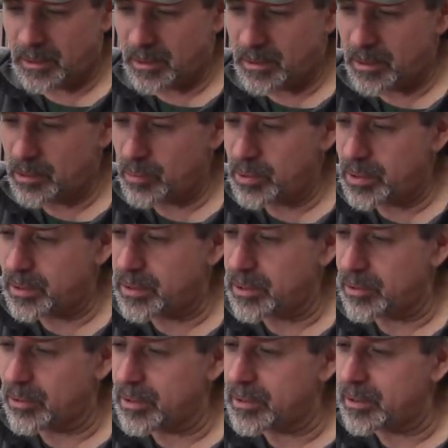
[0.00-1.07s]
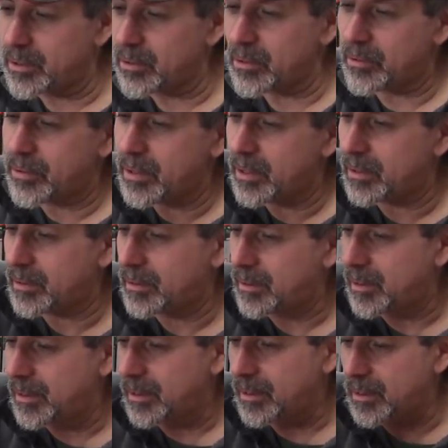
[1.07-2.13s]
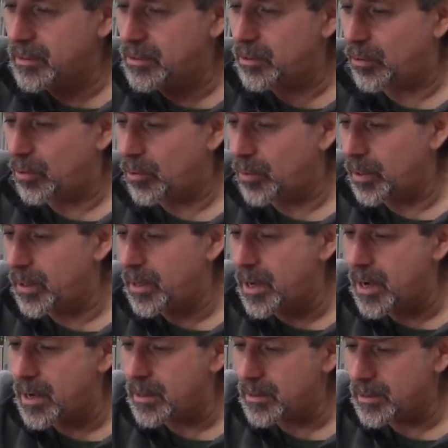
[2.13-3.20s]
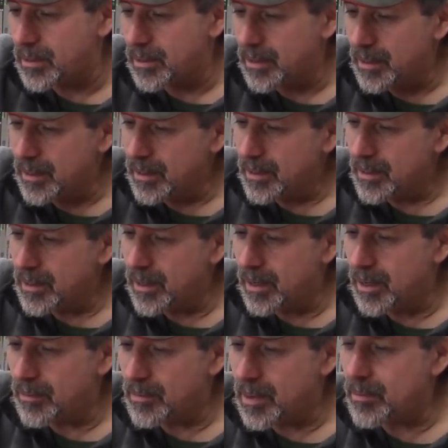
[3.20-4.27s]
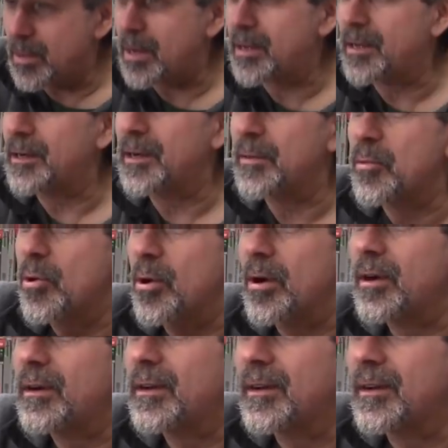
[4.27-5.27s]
this was a dealer to dealer thing. It's the only one I got. Um, I'm not getting any more.